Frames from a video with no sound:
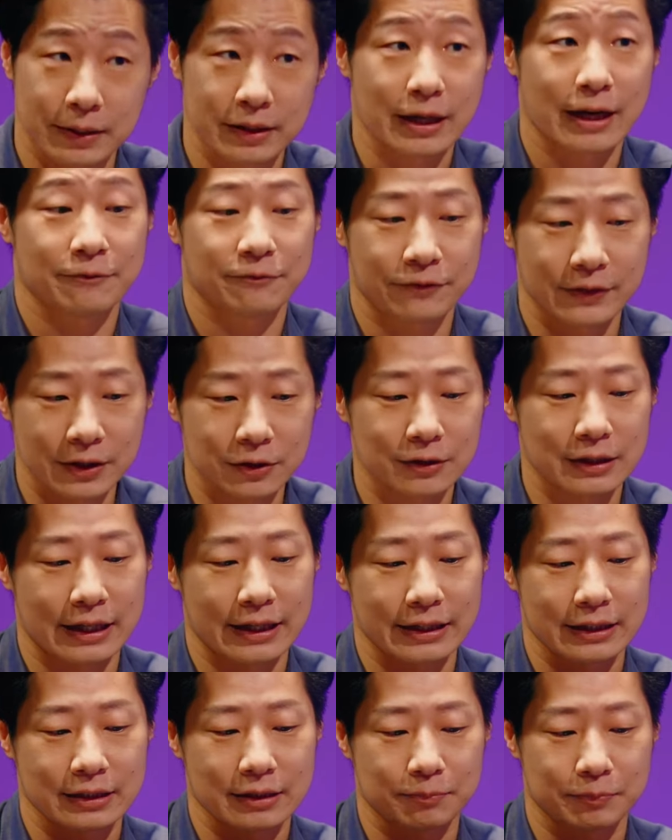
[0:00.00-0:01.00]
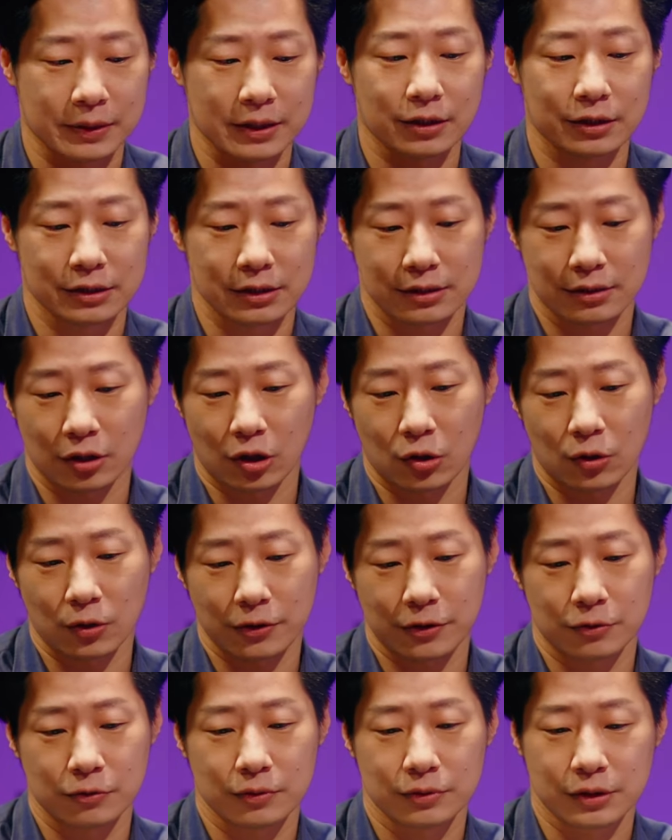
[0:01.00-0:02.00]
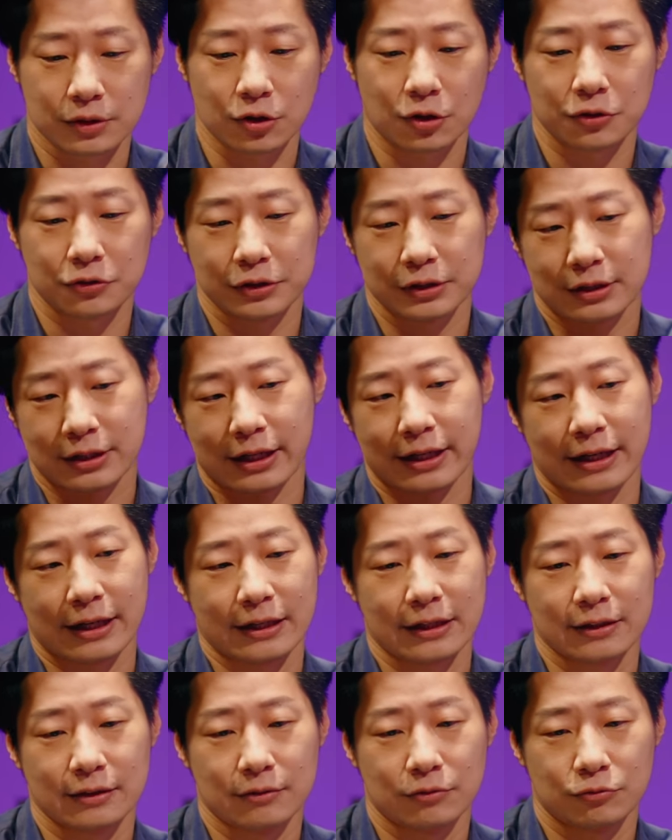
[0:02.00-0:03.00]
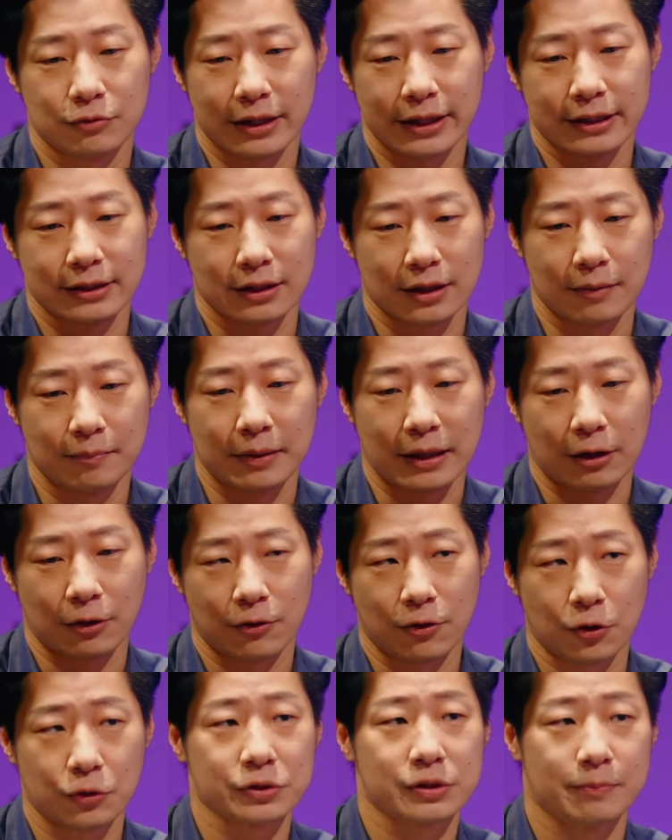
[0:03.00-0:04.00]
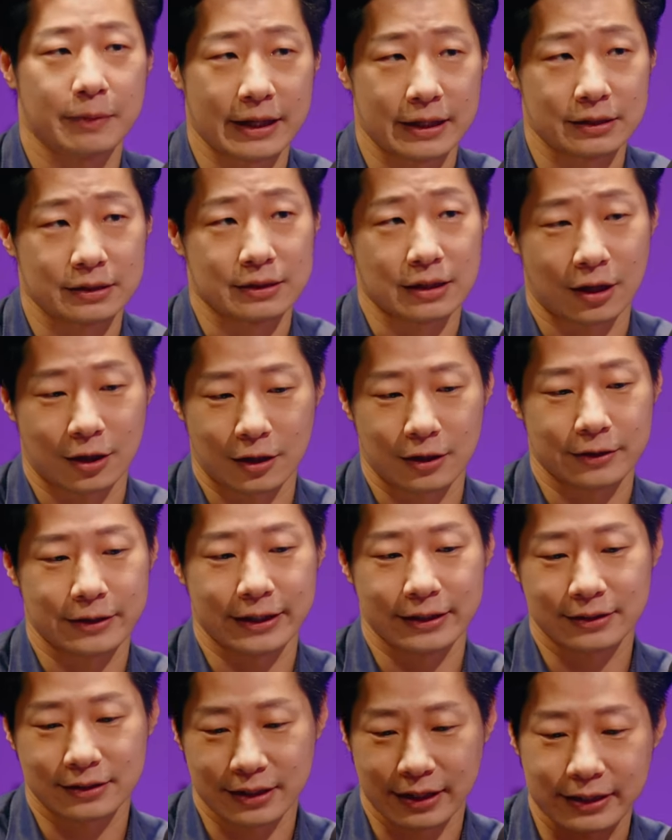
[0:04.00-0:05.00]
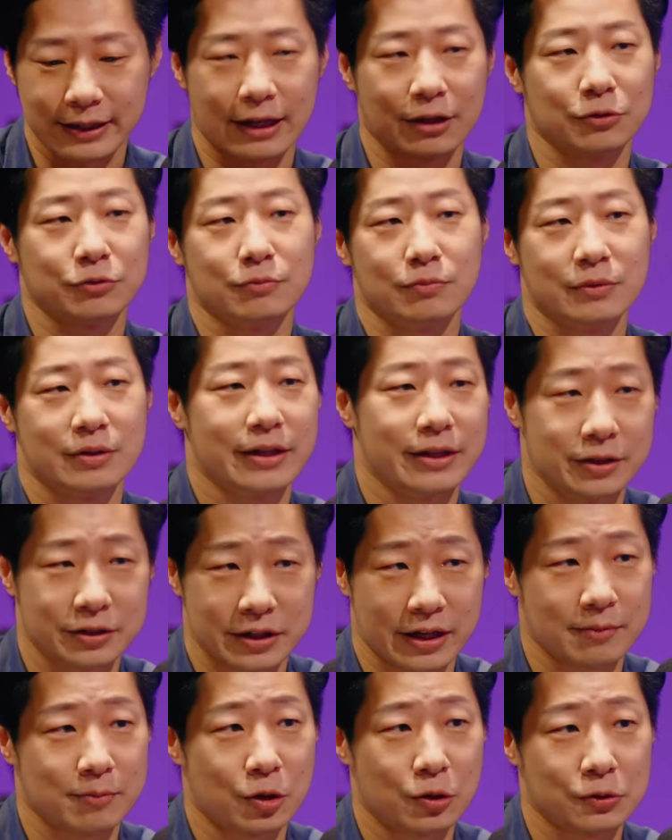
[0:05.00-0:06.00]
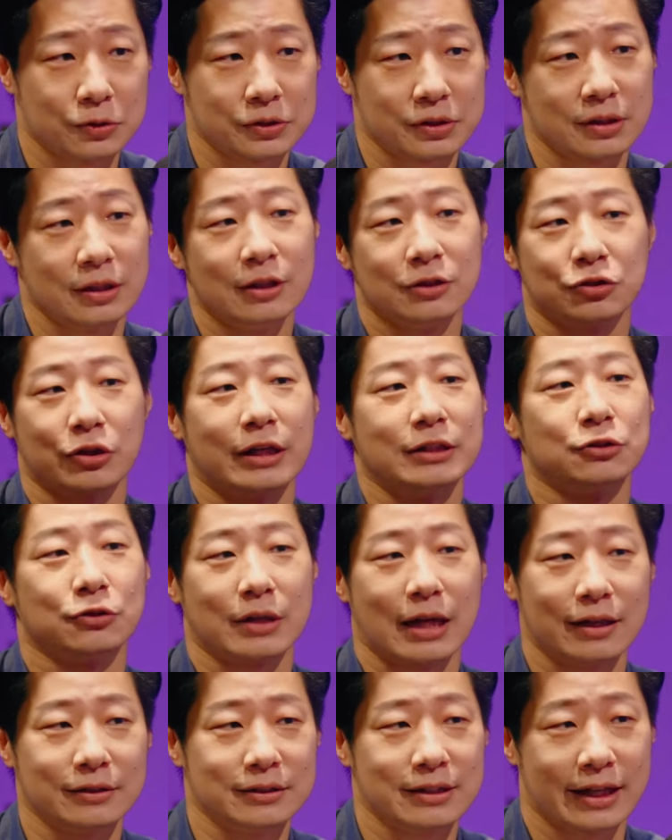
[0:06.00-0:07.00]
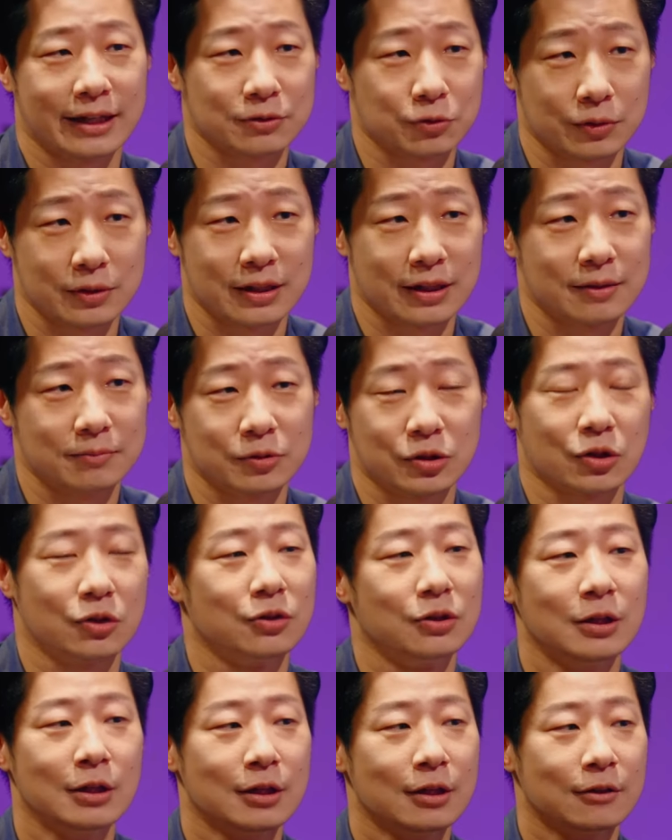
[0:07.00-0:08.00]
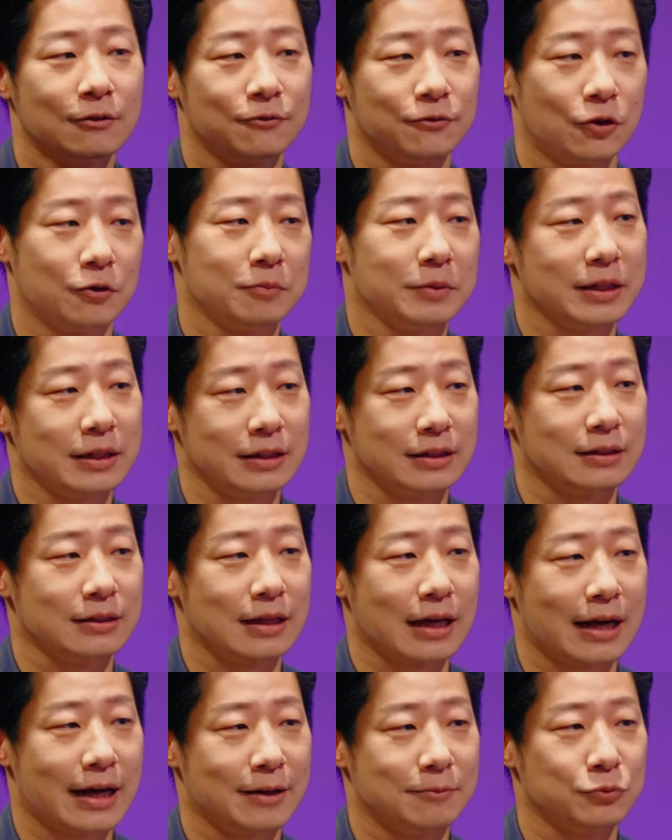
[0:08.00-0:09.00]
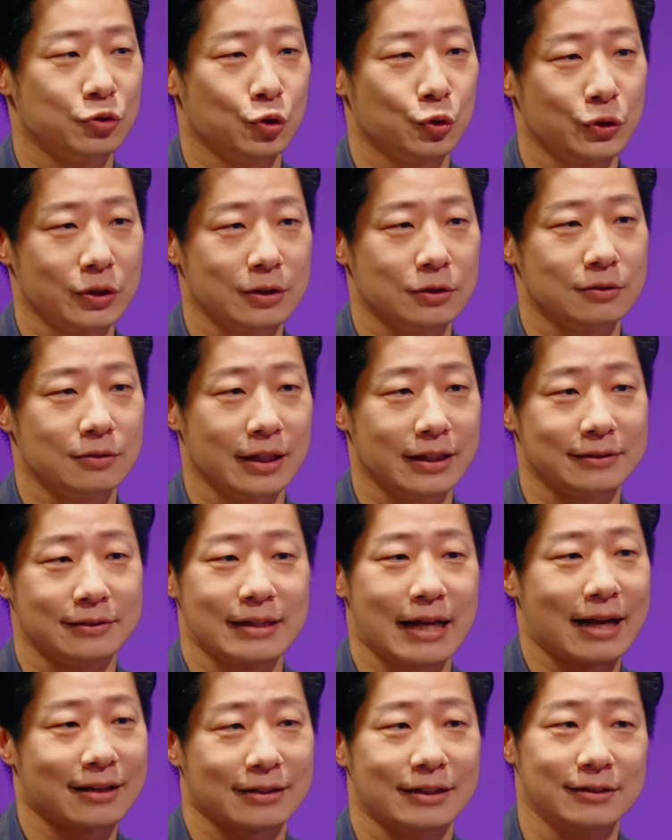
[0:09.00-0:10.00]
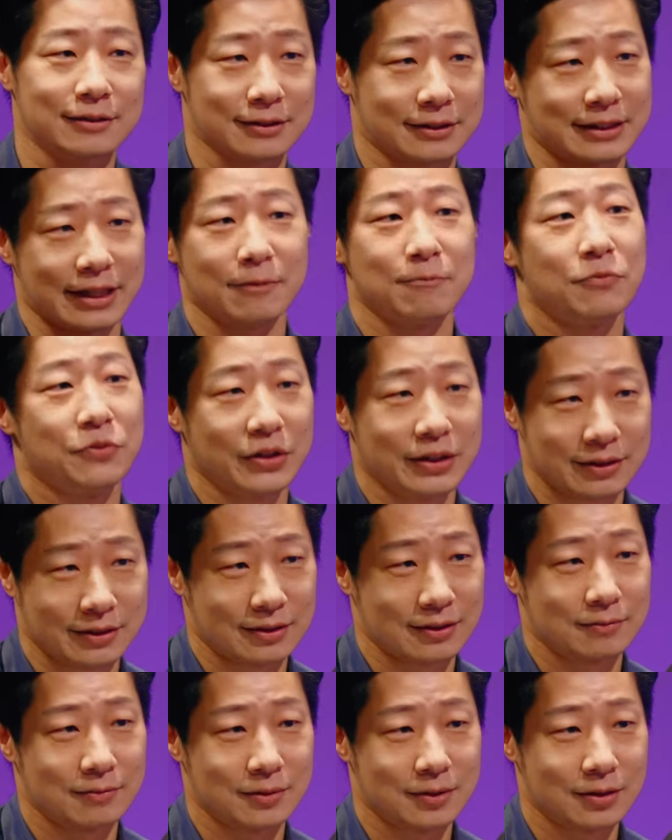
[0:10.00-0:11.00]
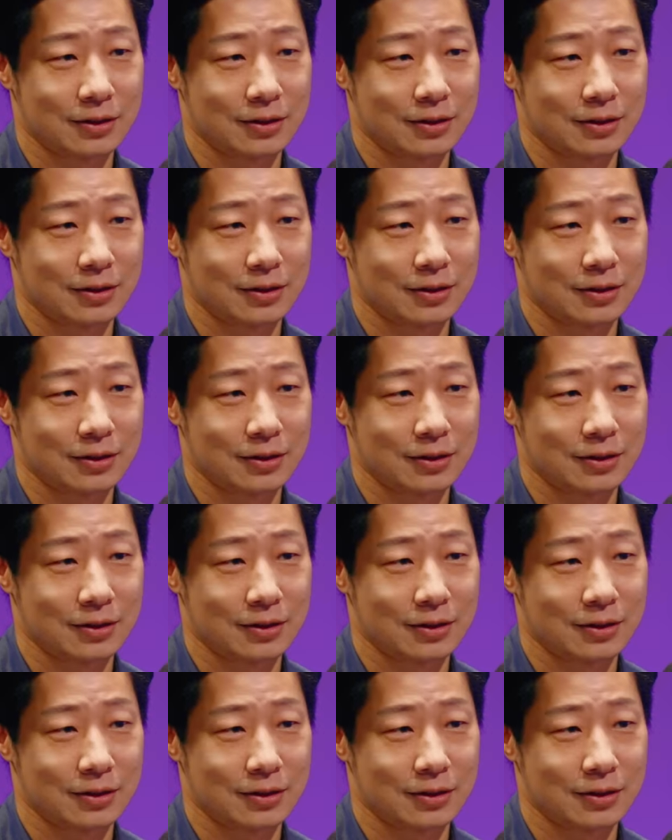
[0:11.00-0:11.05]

But I feel like mm -hmm. because all the stories that I read about those bands are they send out their demos, try mm -hmm. to mm-hmm. contact with them. So for me, I'm doing exactly the same thing.